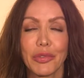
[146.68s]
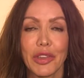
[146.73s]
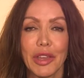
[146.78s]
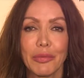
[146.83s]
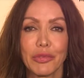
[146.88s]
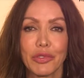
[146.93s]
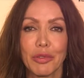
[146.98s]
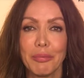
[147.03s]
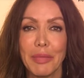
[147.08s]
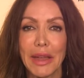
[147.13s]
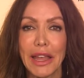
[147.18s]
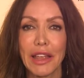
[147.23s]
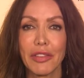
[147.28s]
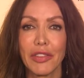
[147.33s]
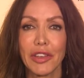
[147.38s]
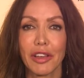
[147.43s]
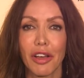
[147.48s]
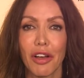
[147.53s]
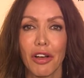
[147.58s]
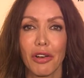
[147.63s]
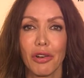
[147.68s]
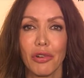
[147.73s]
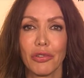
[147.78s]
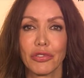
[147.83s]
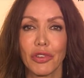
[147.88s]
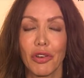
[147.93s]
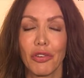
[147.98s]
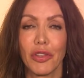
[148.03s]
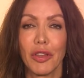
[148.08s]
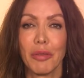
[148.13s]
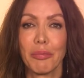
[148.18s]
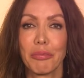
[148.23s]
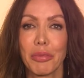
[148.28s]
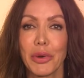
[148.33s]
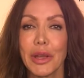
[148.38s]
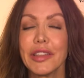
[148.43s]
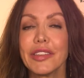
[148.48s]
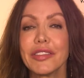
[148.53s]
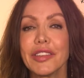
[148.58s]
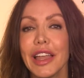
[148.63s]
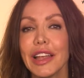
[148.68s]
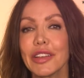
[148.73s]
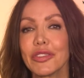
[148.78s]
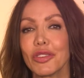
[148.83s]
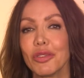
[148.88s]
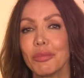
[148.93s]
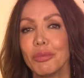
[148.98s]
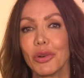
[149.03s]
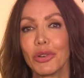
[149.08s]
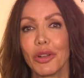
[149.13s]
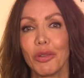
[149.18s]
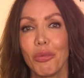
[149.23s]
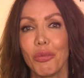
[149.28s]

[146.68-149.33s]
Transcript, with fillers: tips from me and the girls on the Britain's Next Top Model